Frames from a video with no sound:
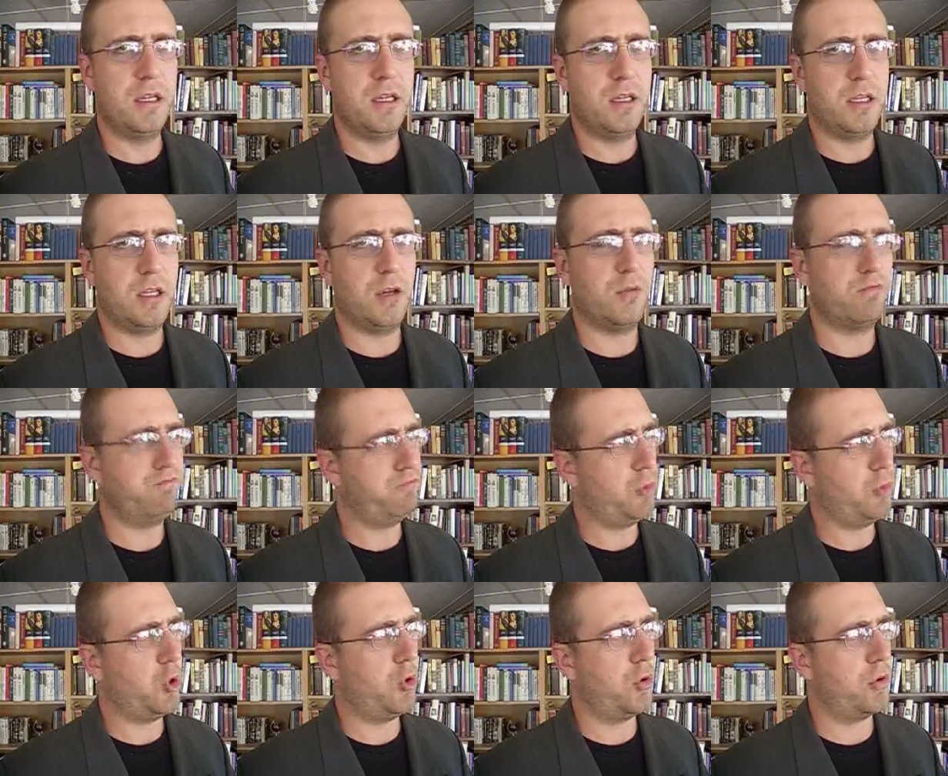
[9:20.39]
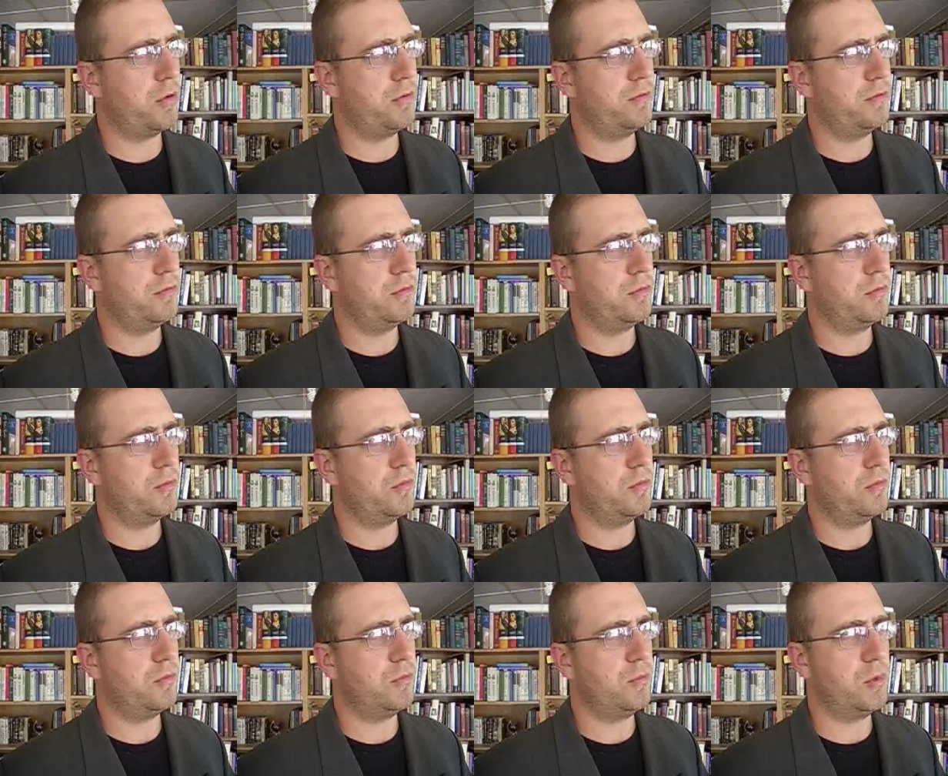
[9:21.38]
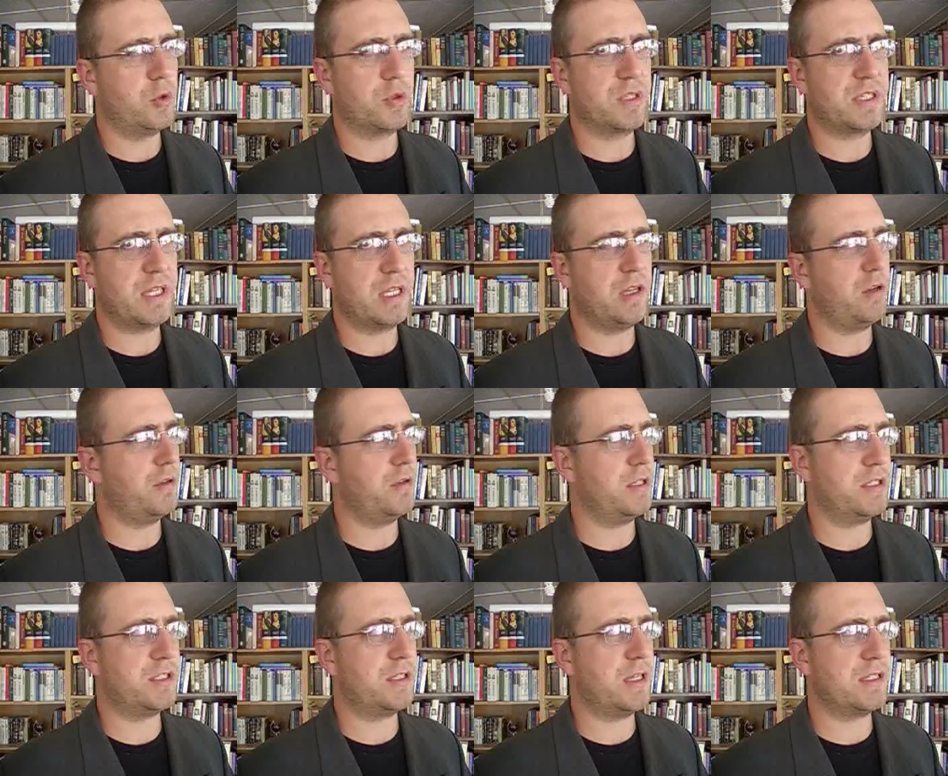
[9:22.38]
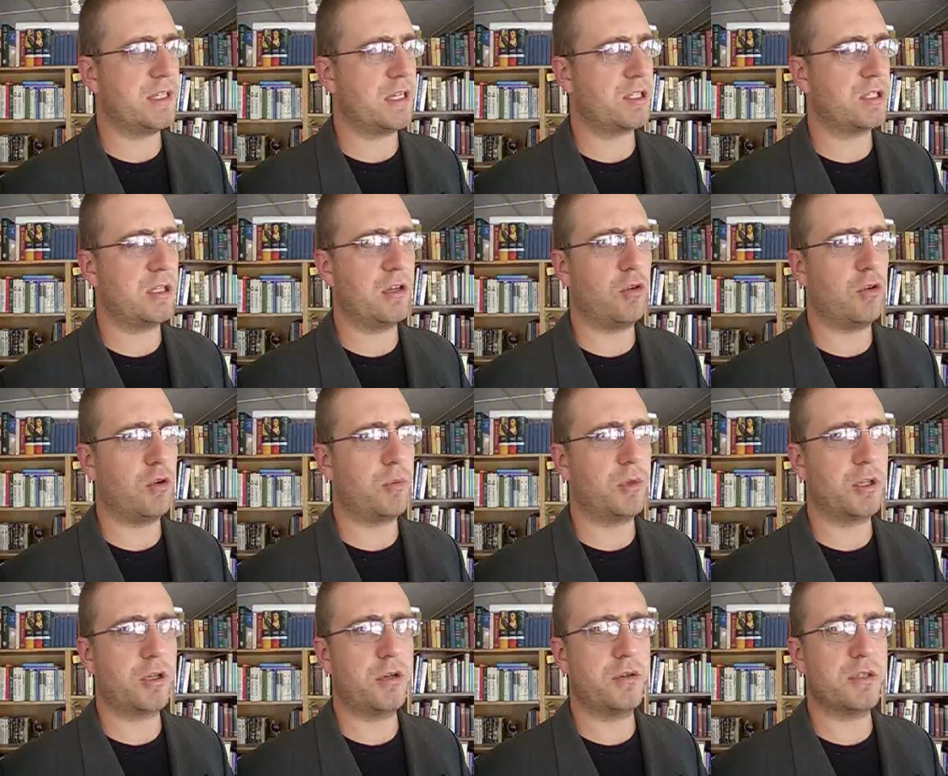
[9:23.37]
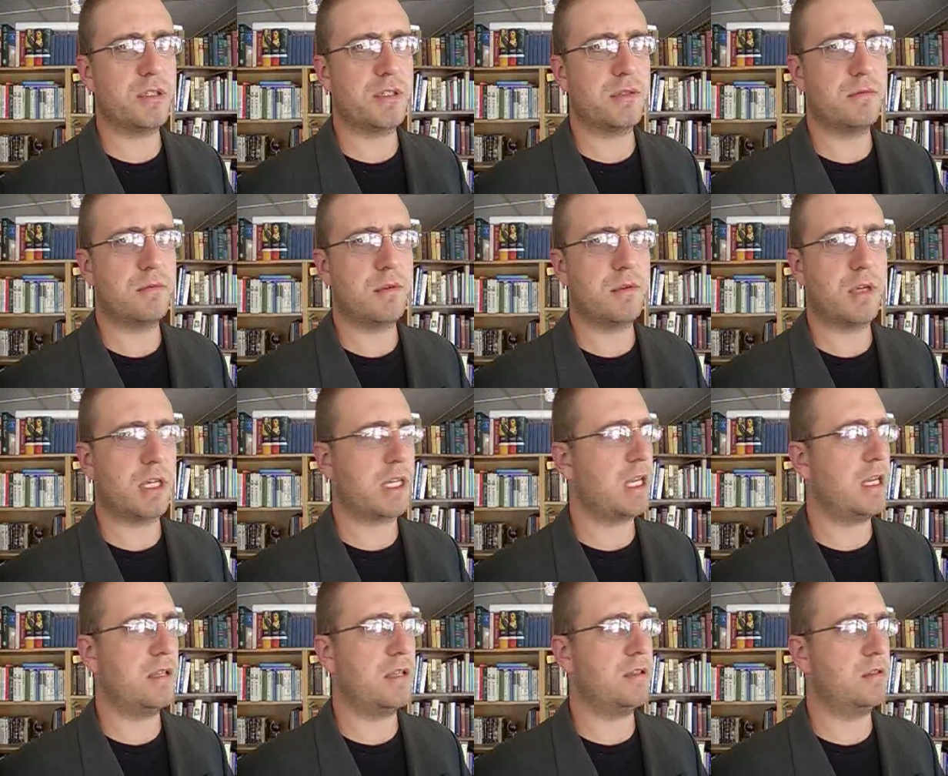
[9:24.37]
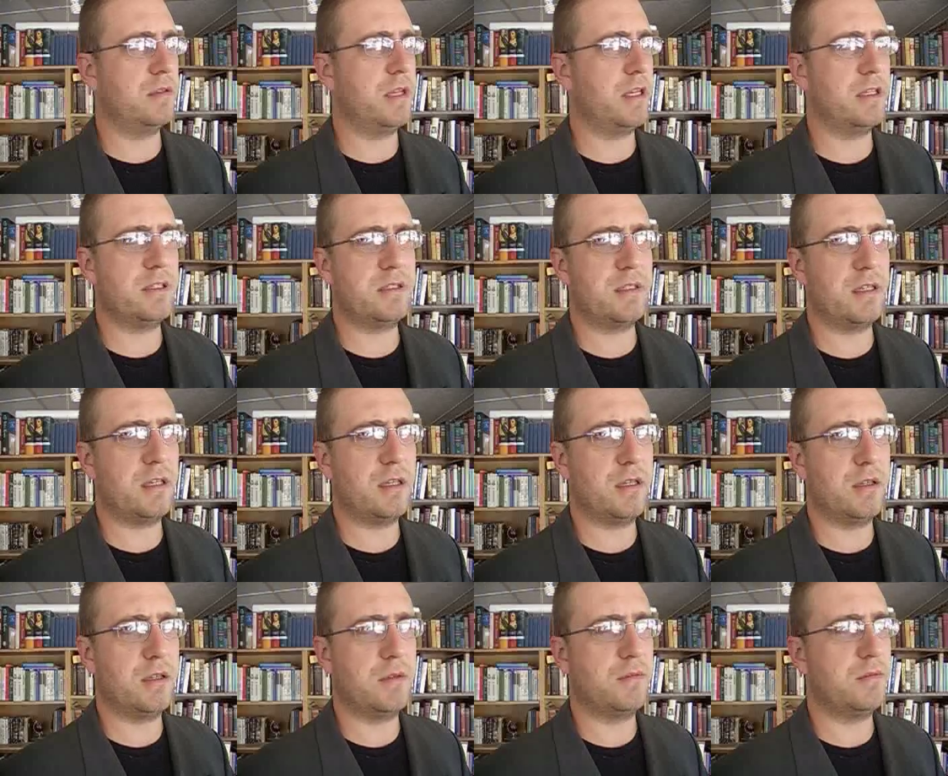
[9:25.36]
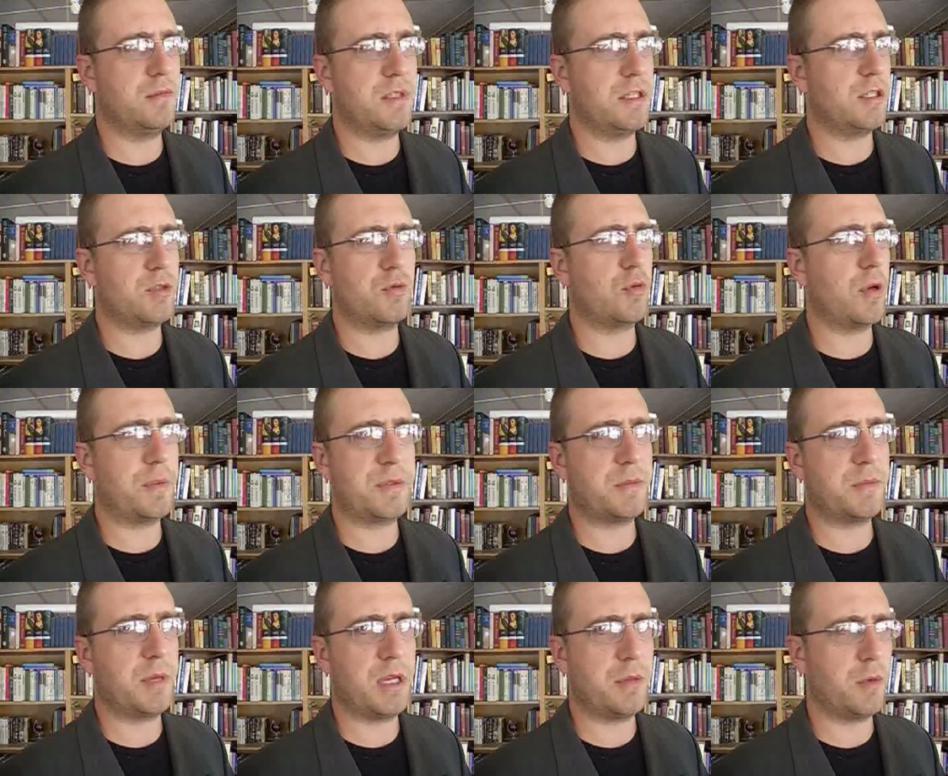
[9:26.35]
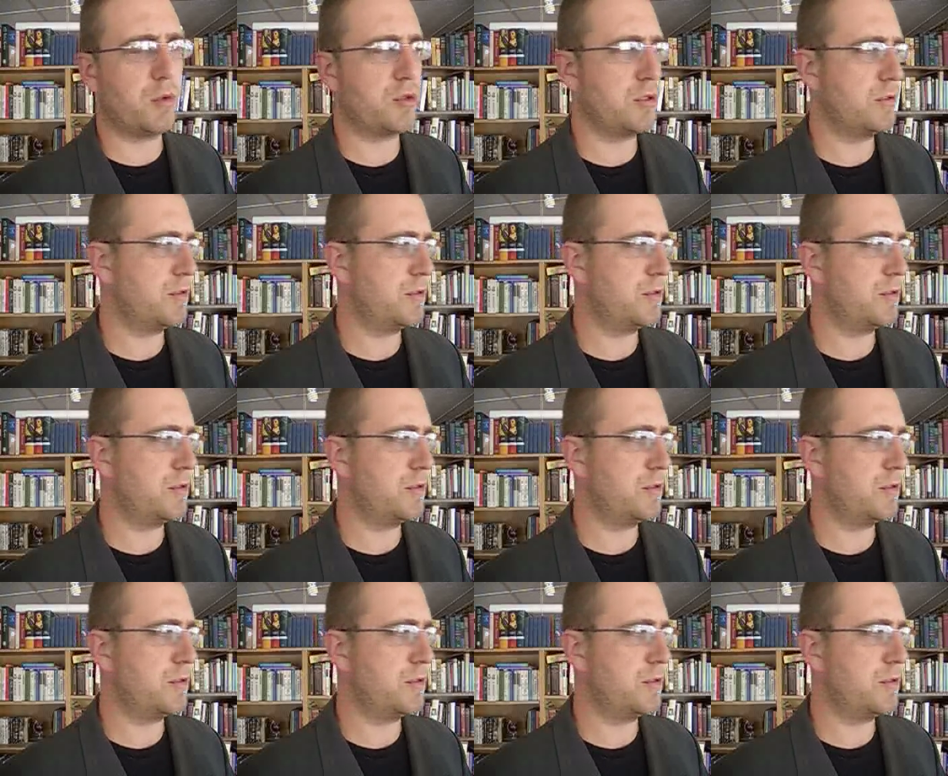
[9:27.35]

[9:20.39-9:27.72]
You know, or you could say, no, that's that's actually a normal occurrence. I can't let it uh, disrupt my emotions.